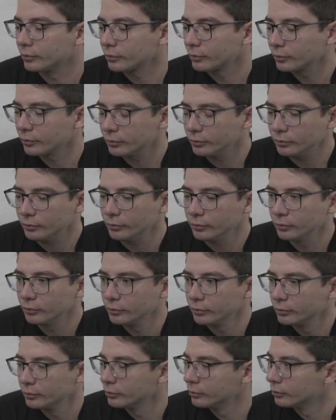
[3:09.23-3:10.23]

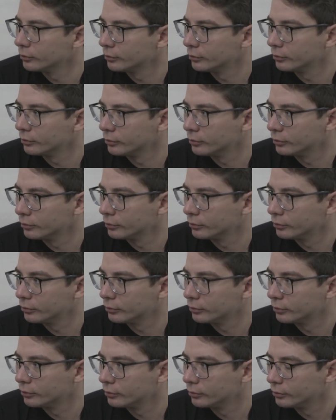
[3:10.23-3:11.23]

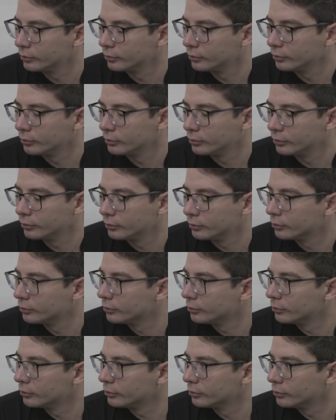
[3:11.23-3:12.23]

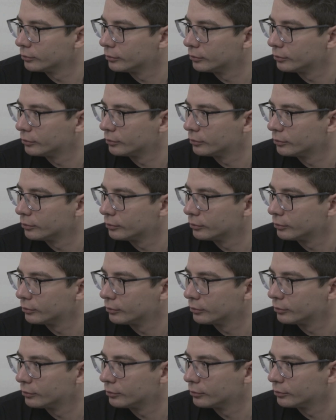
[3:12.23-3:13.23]

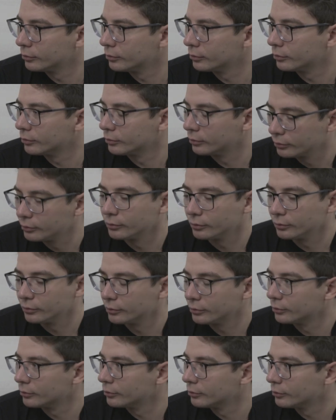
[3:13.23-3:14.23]

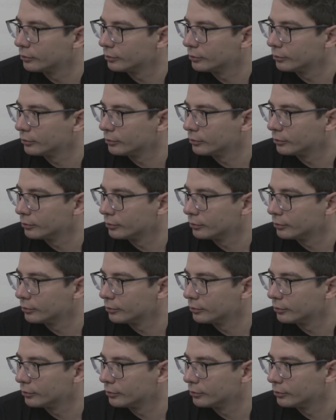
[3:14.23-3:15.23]

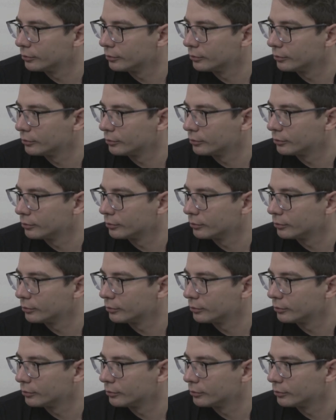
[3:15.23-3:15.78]
(not speaking)